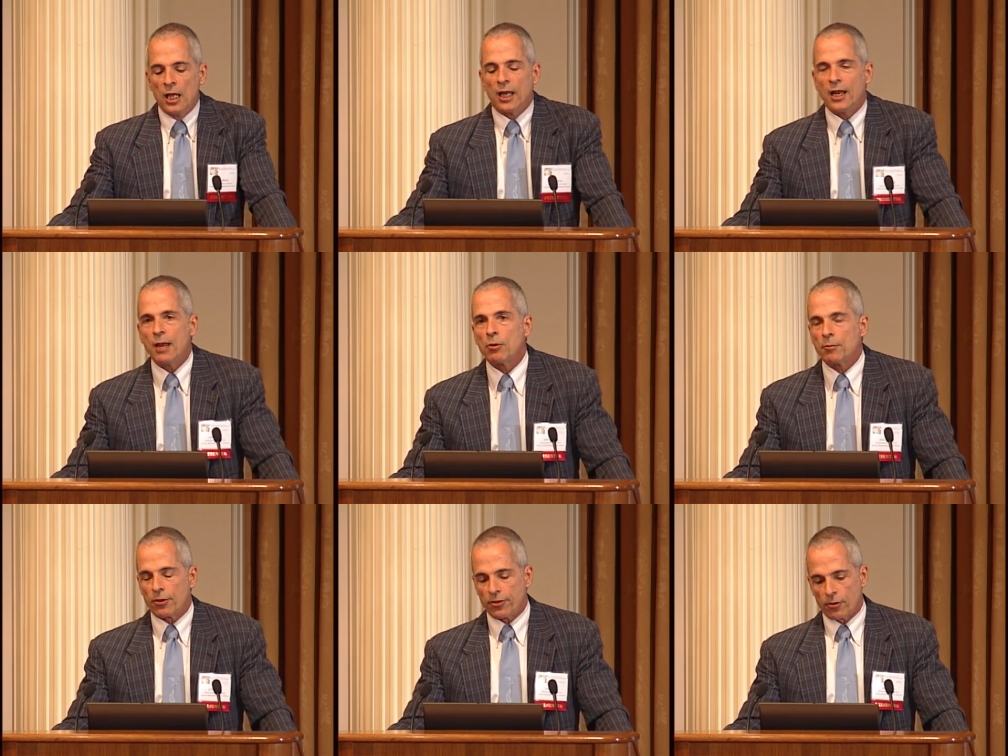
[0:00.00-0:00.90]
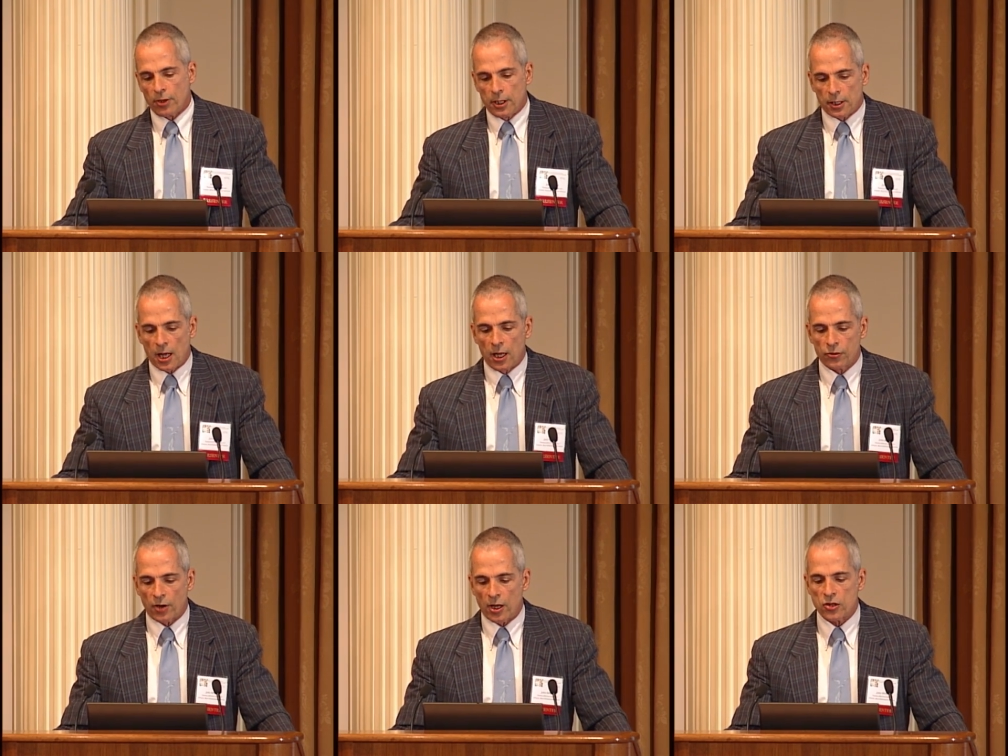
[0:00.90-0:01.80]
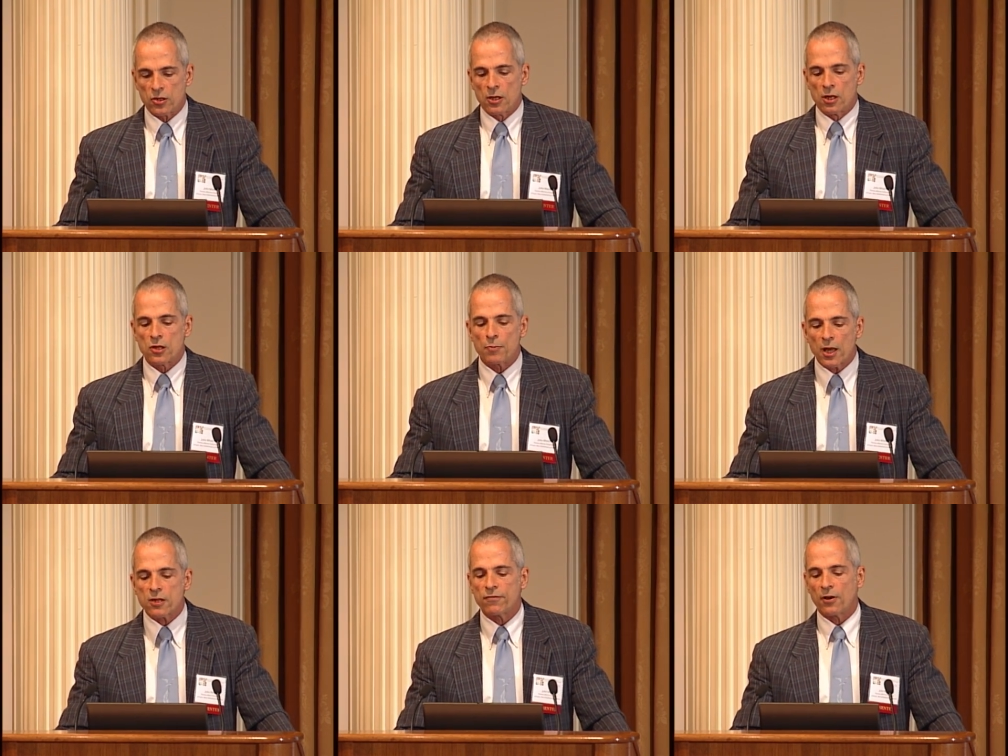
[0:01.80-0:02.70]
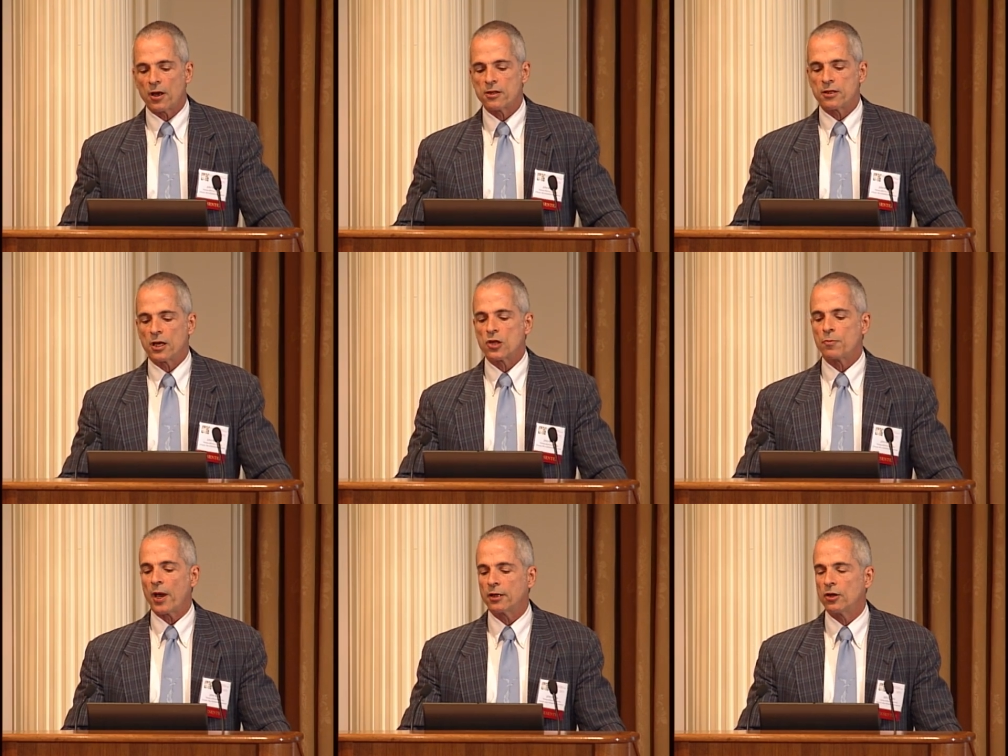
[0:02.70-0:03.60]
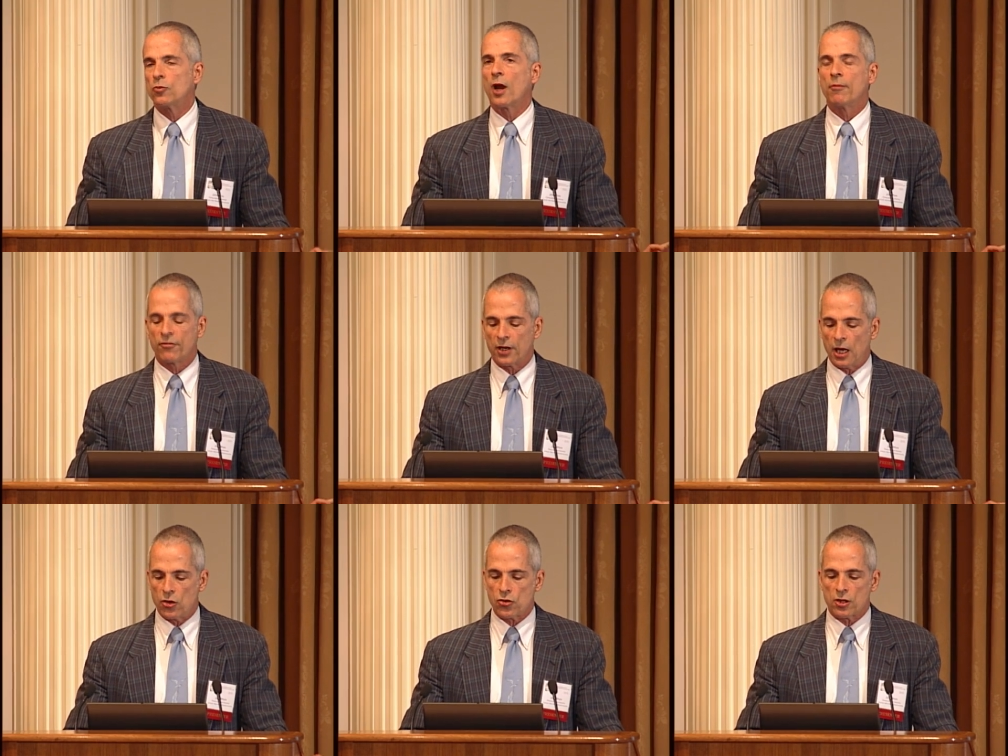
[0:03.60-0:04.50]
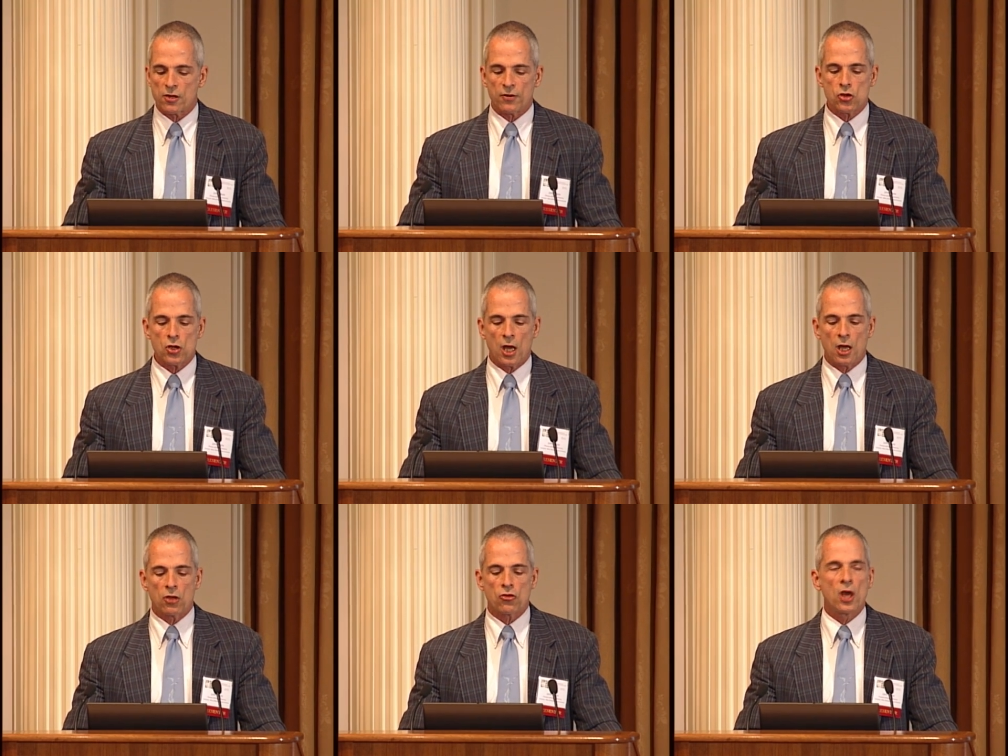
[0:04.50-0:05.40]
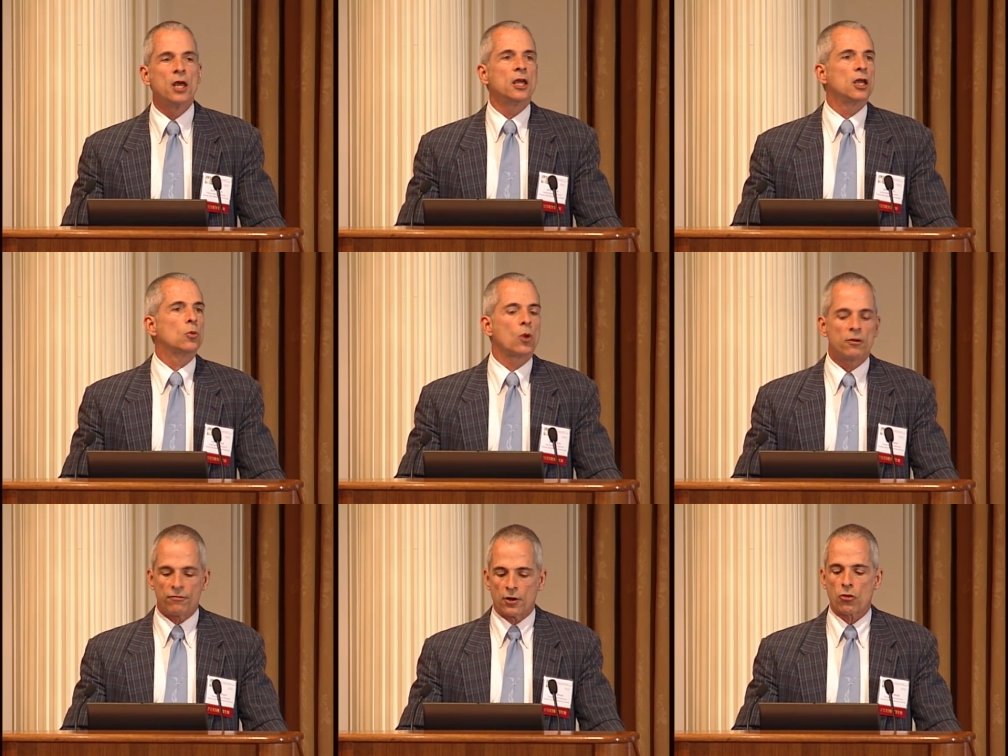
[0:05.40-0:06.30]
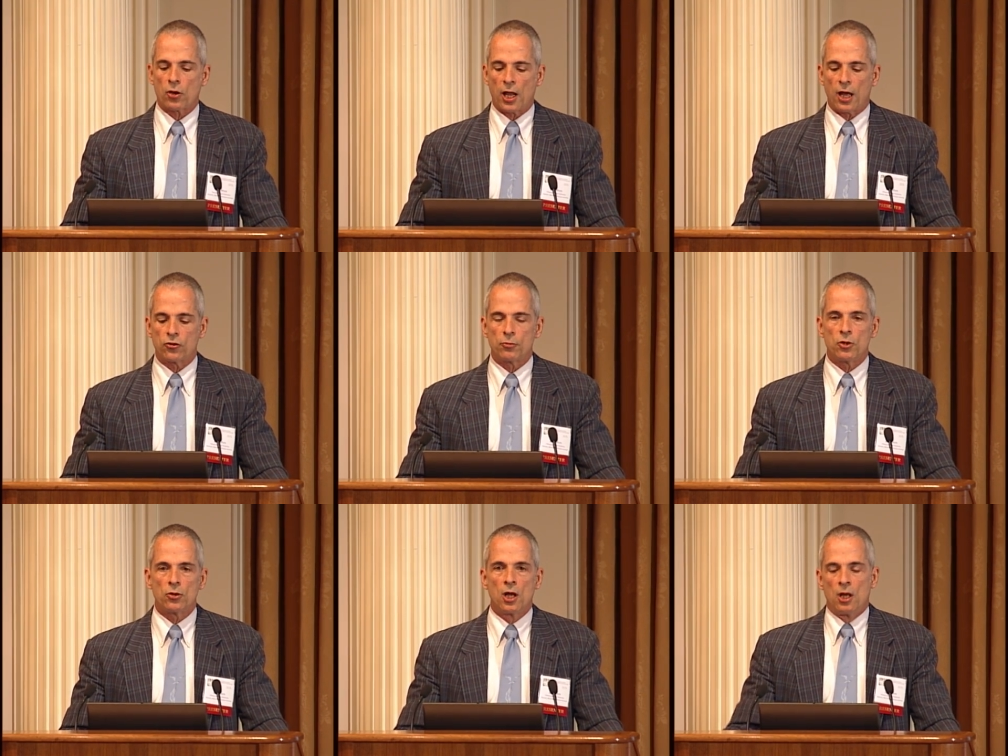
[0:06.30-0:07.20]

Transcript: Enablement theory, in contrast, specifies the expected ramifications of a change in one functional attribute